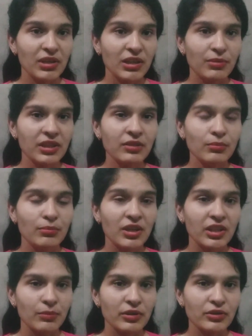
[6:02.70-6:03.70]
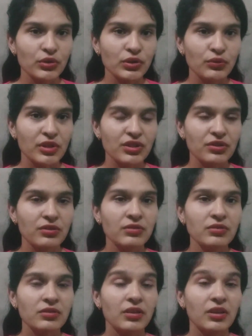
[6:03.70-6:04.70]
labeling, multiple choice
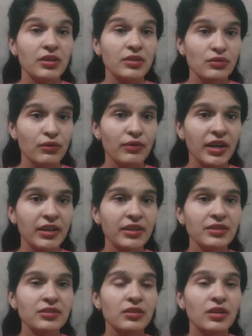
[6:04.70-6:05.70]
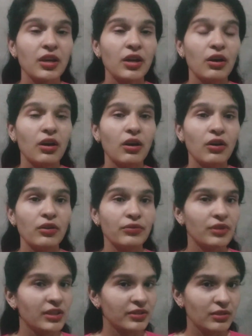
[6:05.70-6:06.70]
questions, list of headings, or
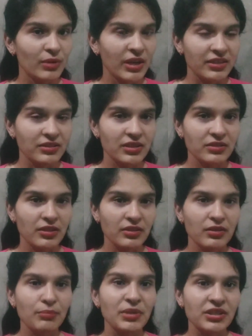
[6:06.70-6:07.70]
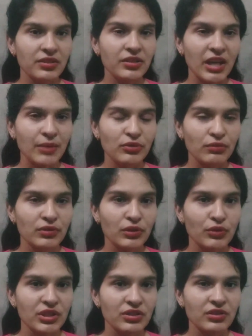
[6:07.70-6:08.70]
fill in the blanks. These are the major types of the
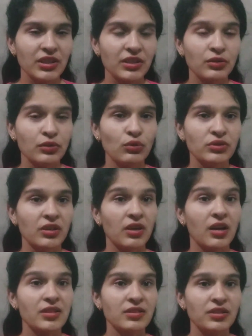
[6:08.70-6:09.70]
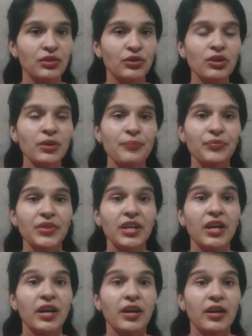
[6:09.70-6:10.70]
question that those are asked in your
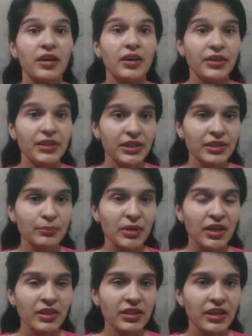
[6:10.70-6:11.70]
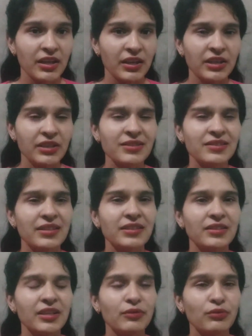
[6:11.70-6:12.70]
reading part. It is said
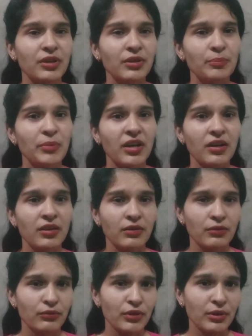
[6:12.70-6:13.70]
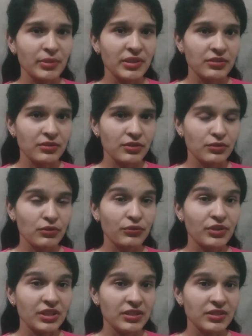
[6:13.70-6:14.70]
that one passage is of
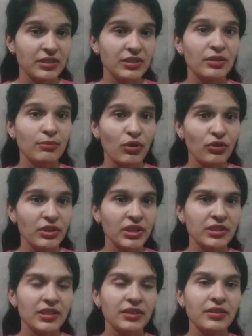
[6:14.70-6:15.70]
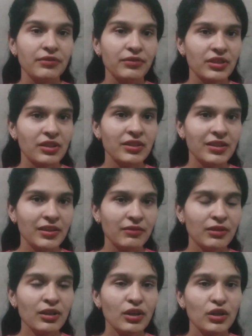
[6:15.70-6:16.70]
easy, then moderate, then difficult
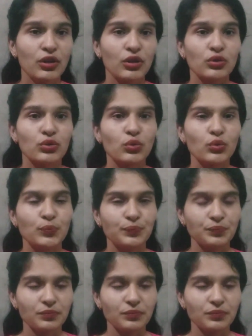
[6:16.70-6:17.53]
level. So,